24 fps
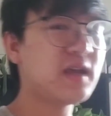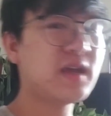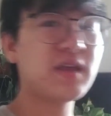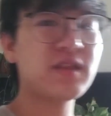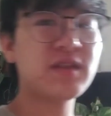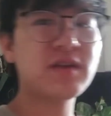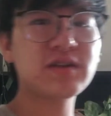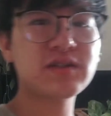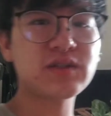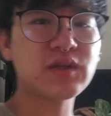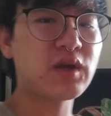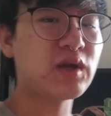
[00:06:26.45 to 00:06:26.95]

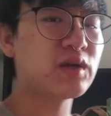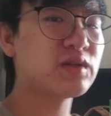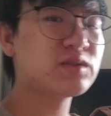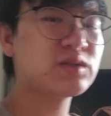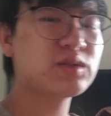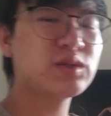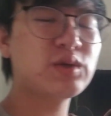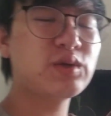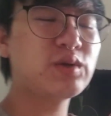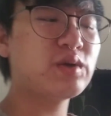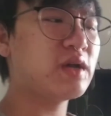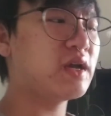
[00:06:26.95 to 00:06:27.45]
there's
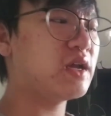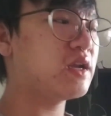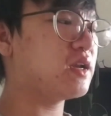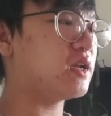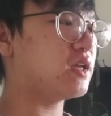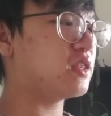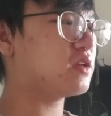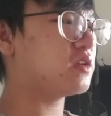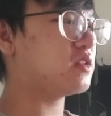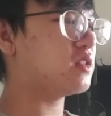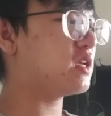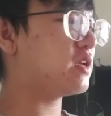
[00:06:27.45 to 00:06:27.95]
also
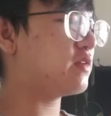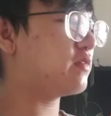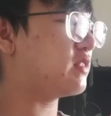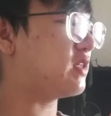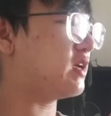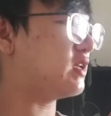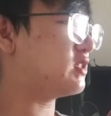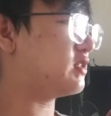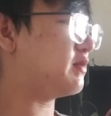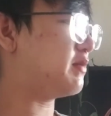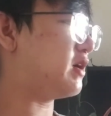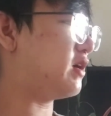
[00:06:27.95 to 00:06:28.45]
another leaf
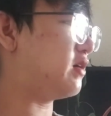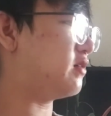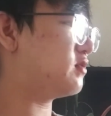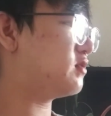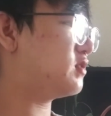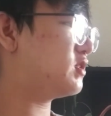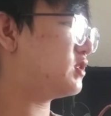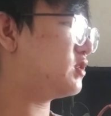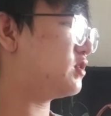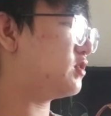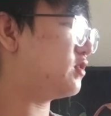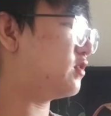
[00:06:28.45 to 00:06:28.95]
that's about
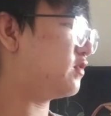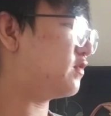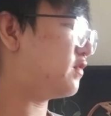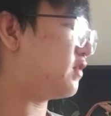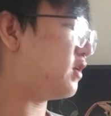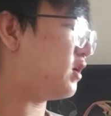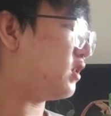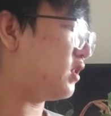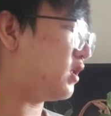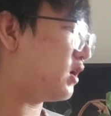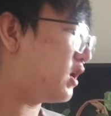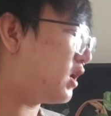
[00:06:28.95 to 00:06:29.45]
to
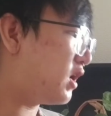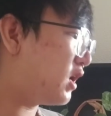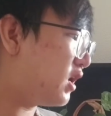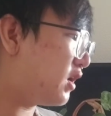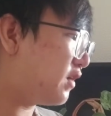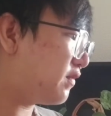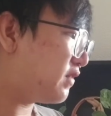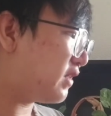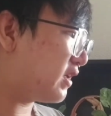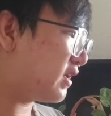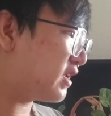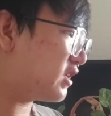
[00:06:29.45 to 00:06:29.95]
fall
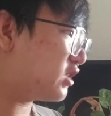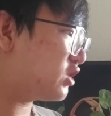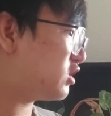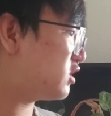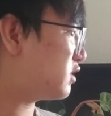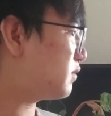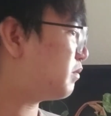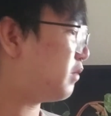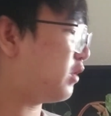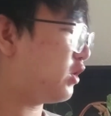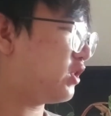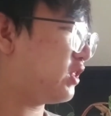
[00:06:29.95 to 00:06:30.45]
off, like it's
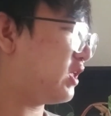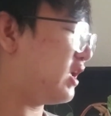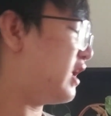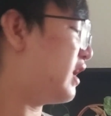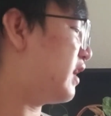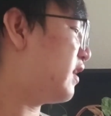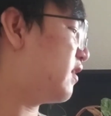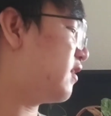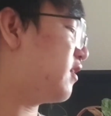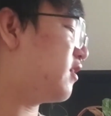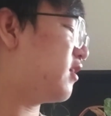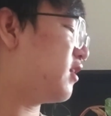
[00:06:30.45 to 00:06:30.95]
just barely
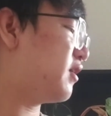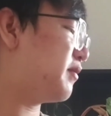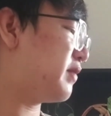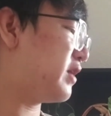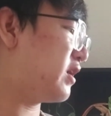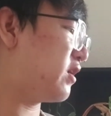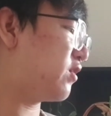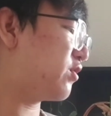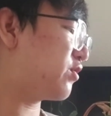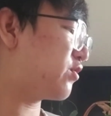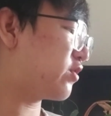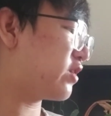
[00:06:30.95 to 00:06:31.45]
hanging on by
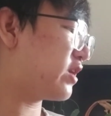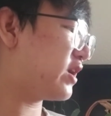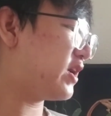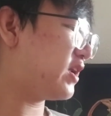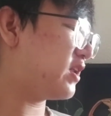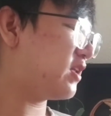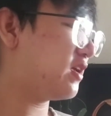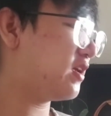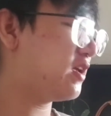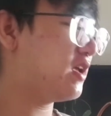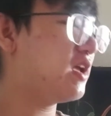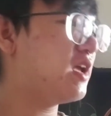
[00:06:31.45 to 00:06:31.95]
a
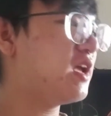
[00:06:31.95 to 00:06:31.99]
thread.